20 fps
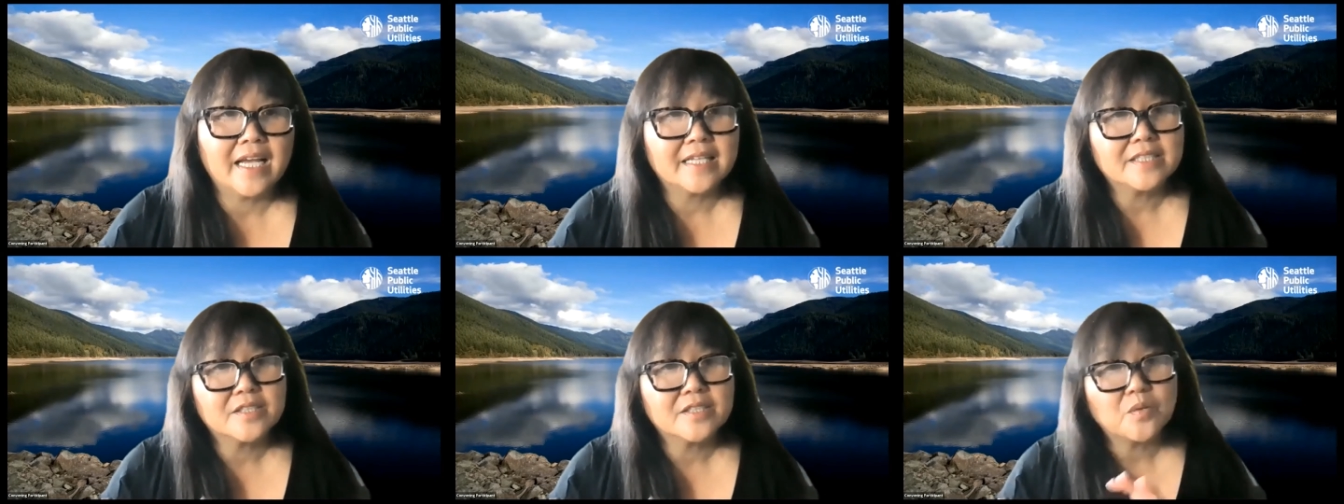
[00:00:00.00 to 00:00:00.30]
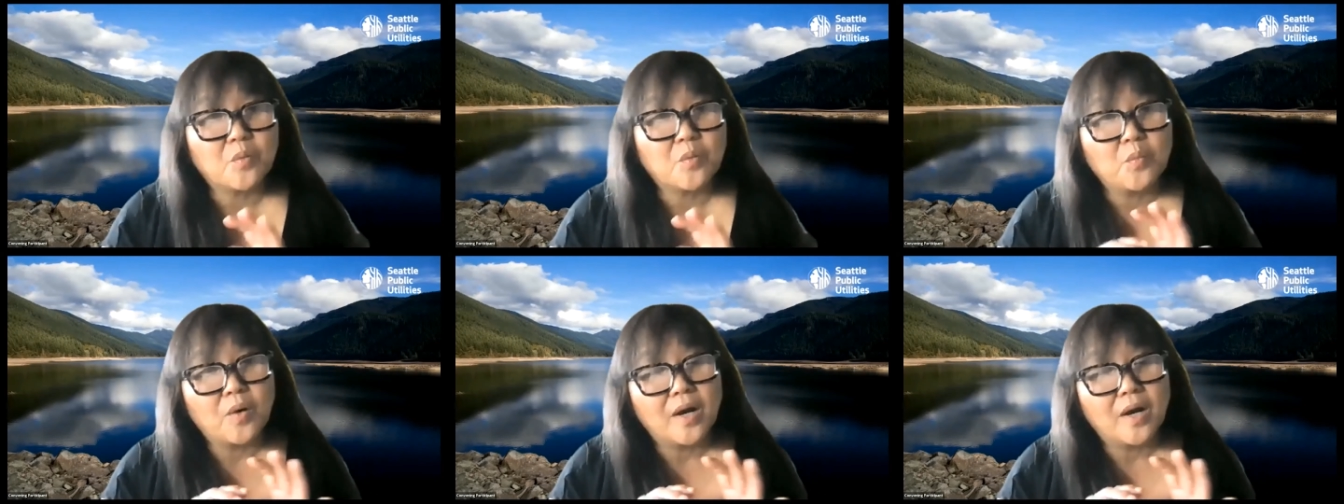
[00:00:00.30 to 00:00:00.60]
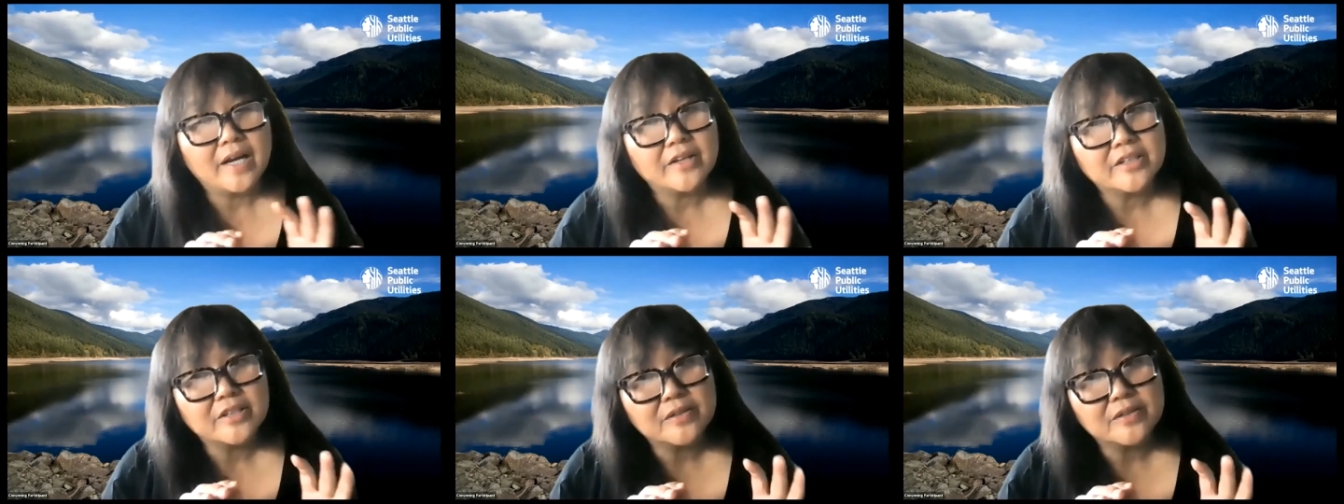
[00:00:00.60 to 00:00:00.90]
and
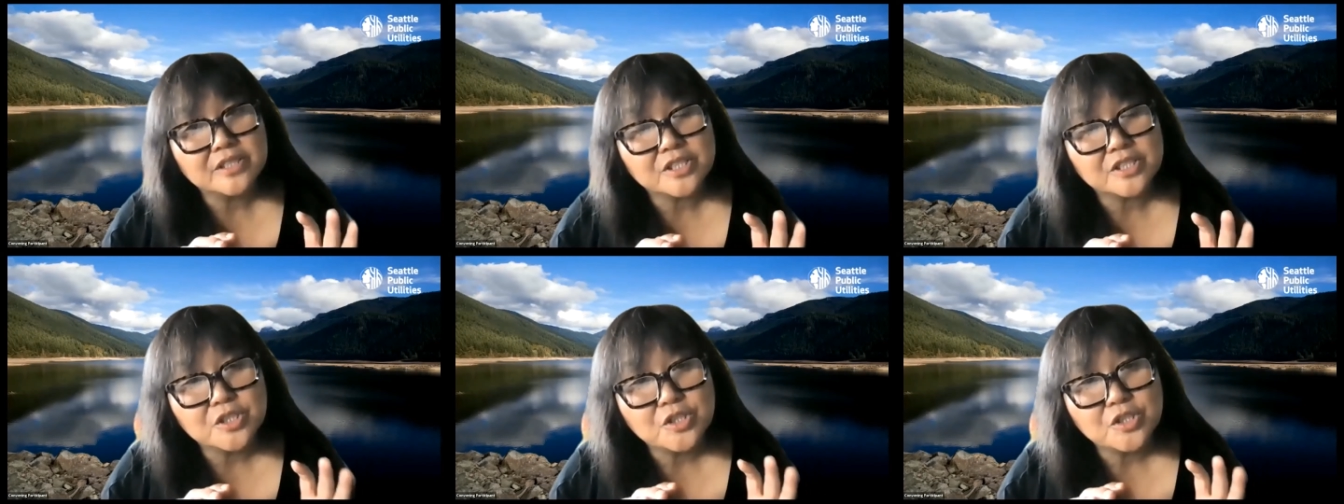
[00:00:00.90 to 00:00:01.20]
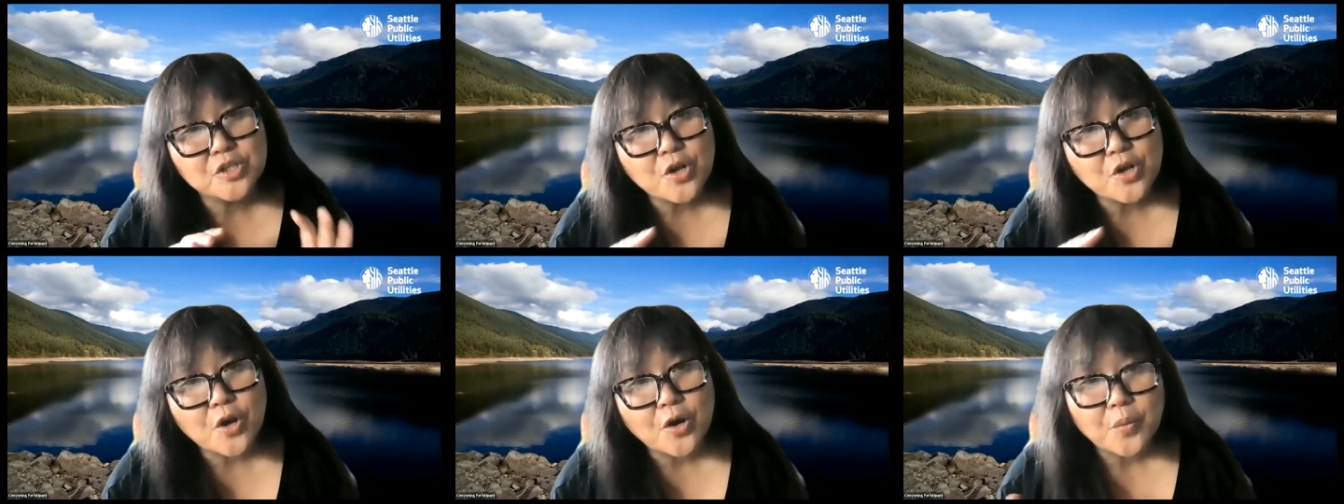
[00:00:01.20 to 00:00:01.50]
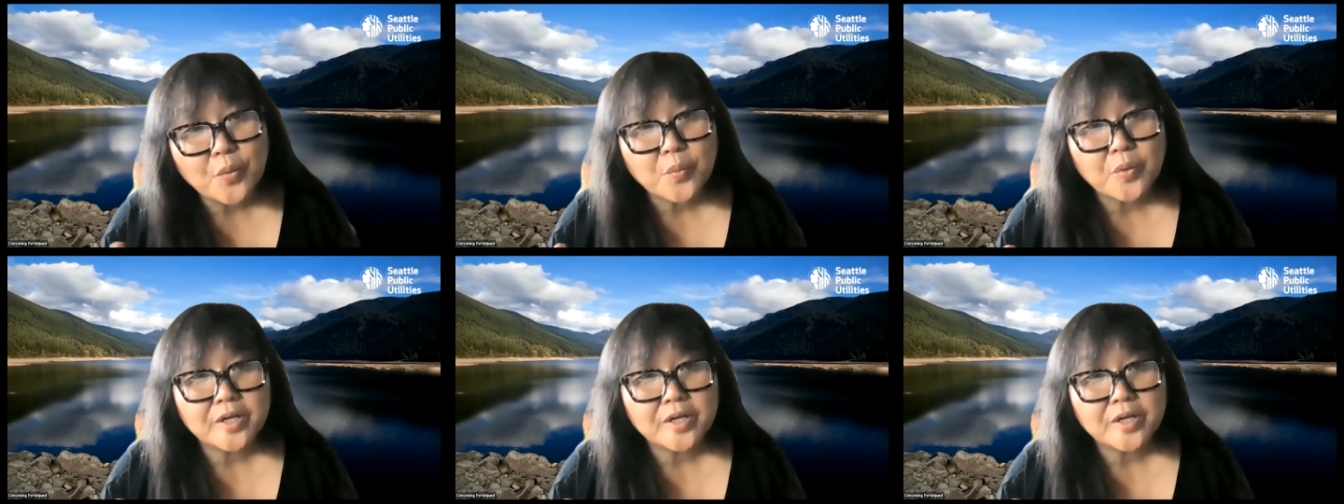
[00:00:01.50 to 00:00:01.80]
while there is
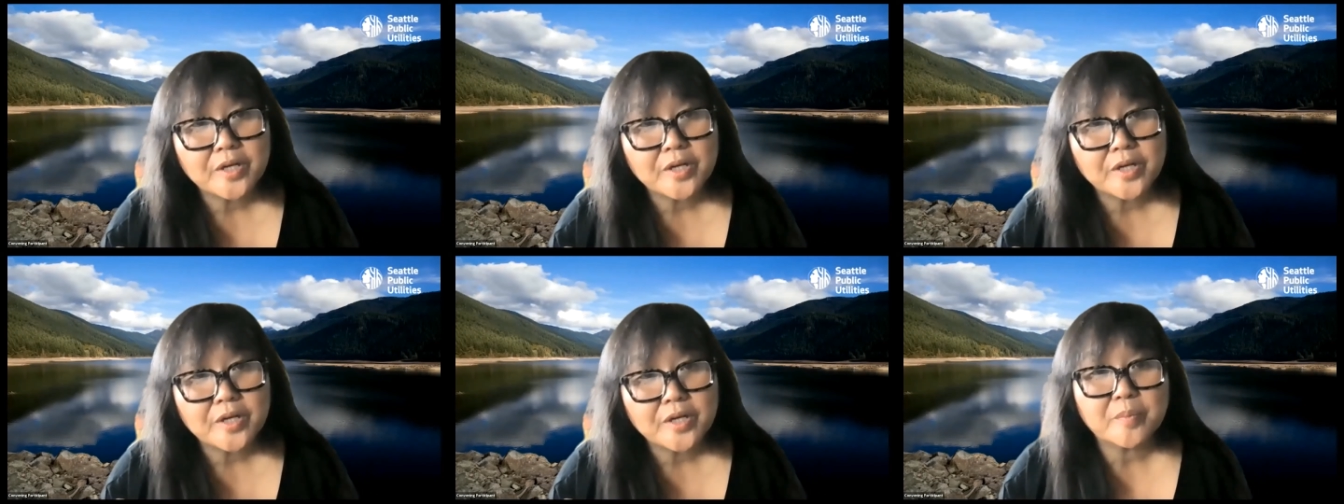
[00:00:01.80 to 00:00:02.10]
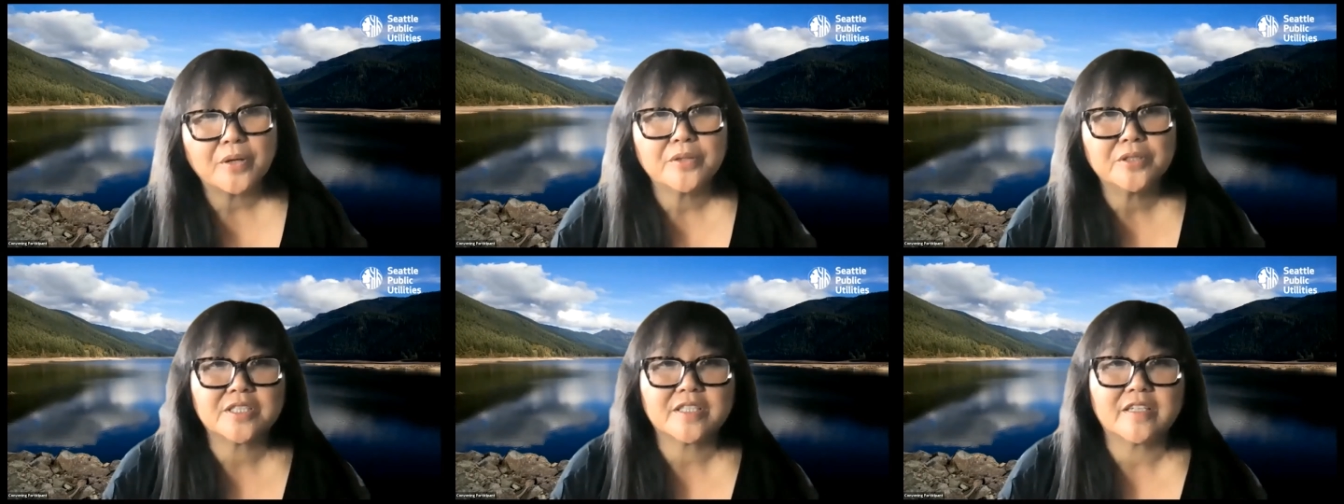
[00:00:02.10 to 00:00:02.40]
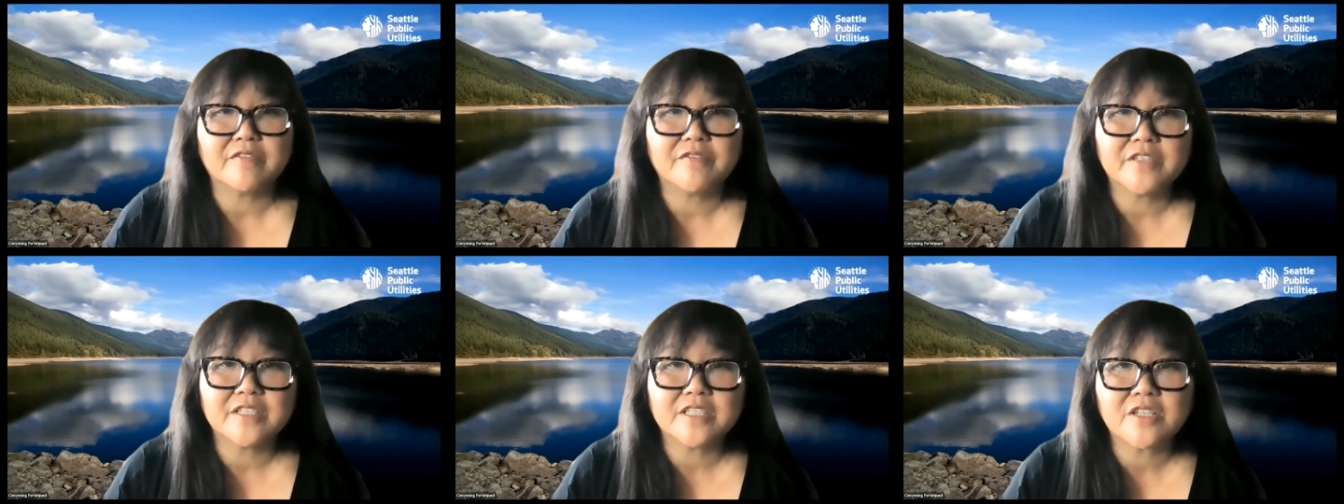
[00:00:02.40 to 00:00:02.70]
no one
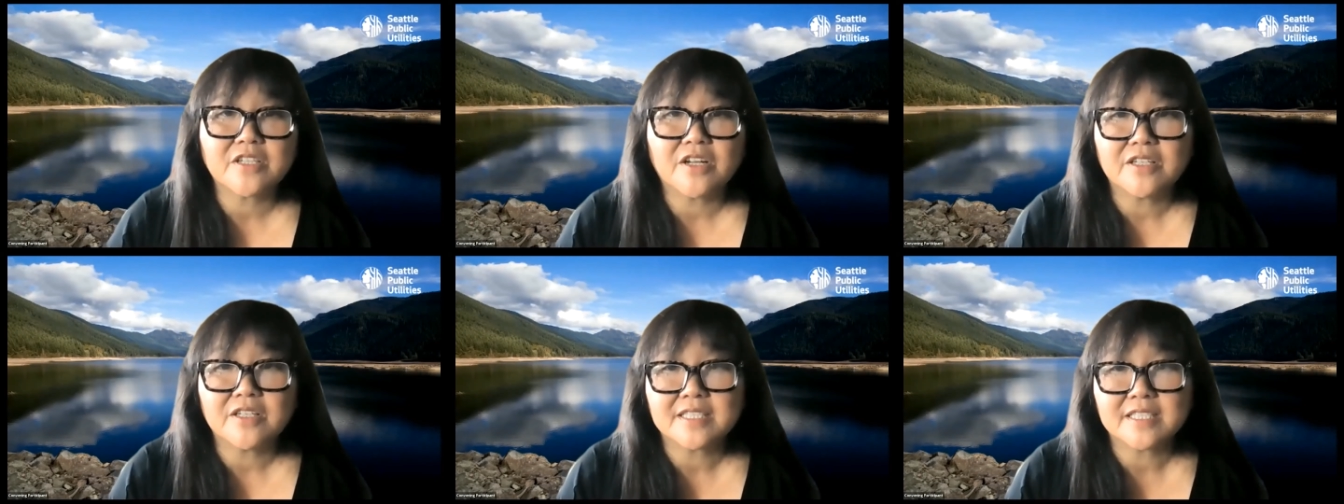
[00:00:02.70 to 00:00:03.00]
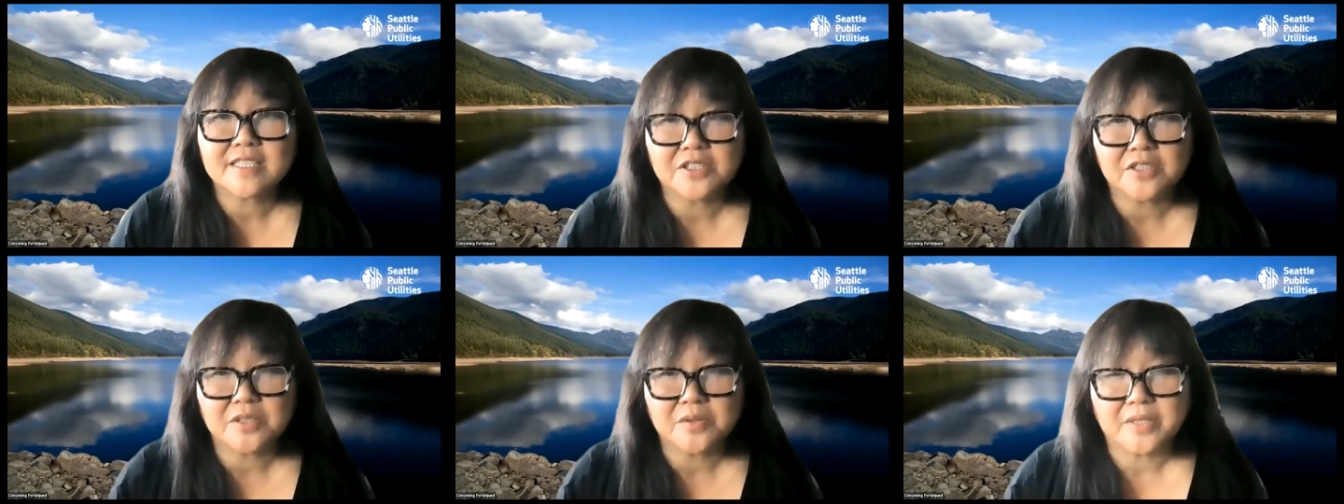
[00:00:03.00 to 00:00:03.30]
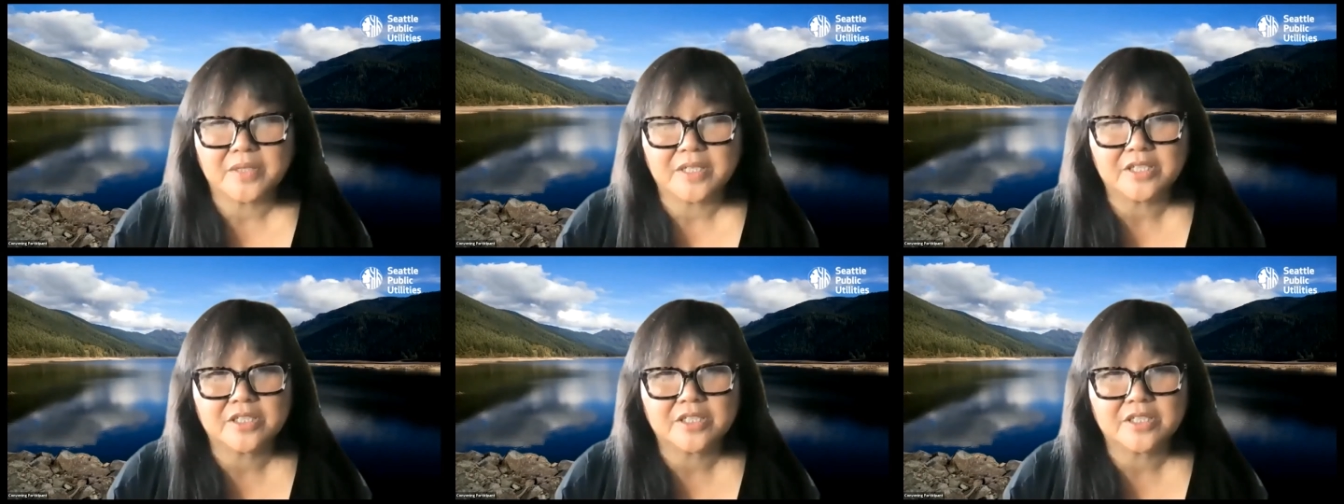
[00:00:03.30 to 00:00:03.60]
approach that fits all
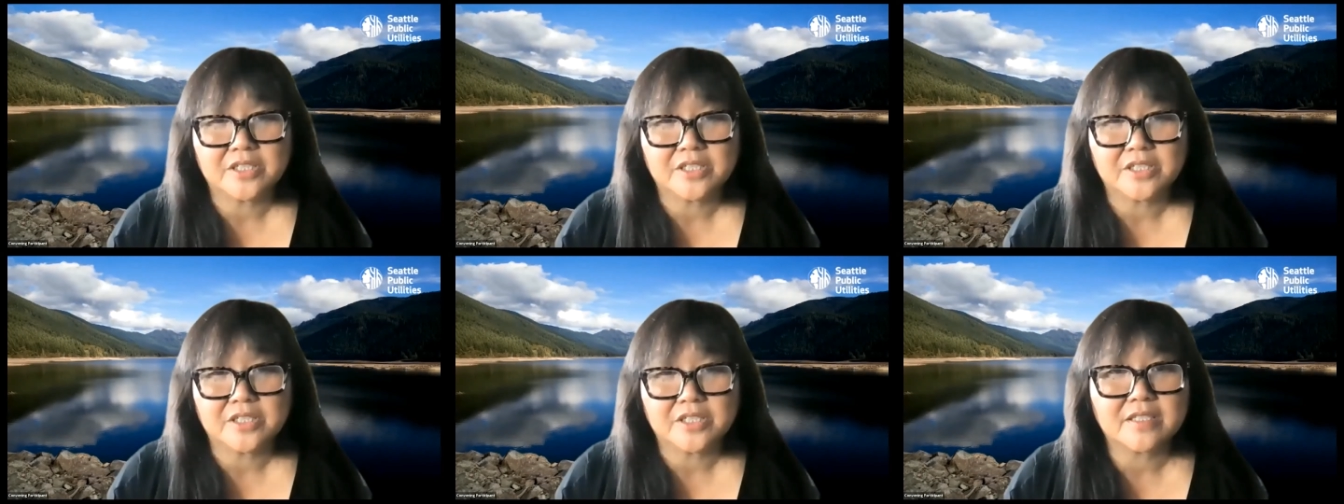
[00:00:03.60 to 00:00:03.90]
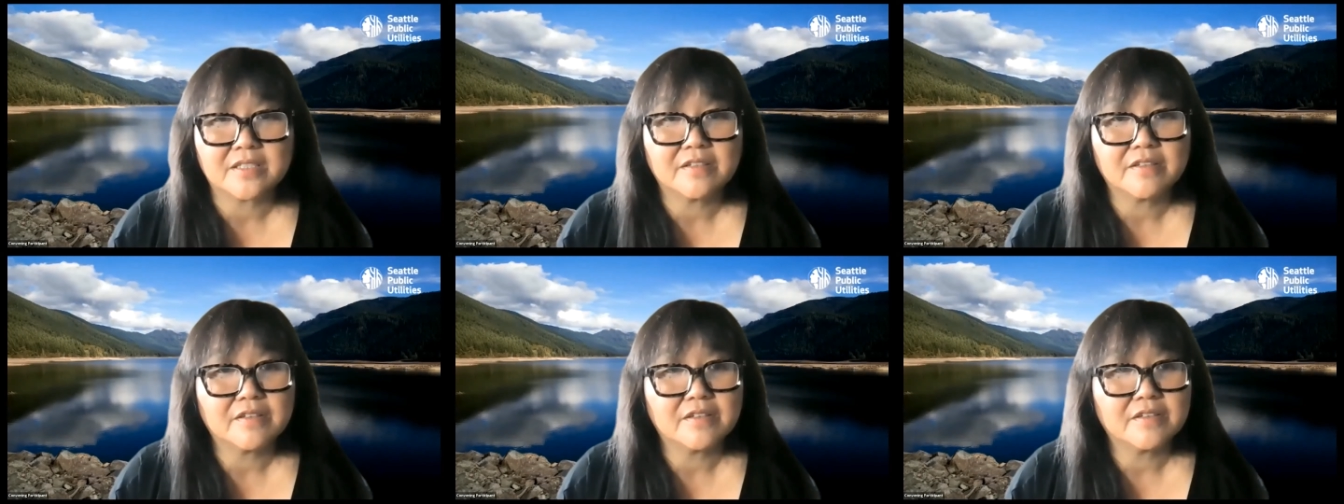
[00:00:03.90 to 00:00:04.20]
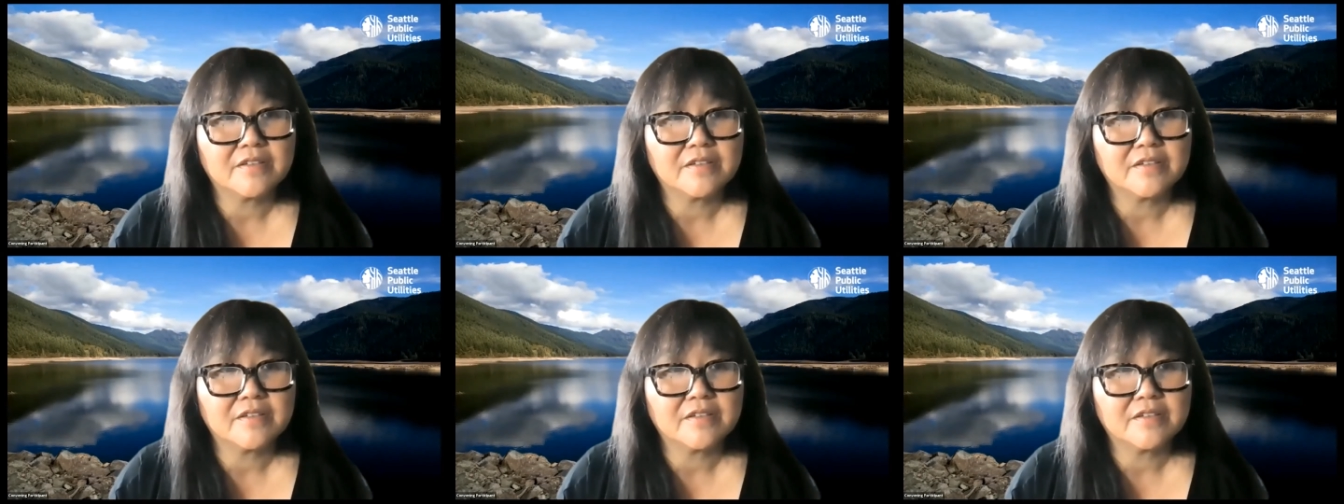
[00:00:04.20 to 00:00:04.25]
situations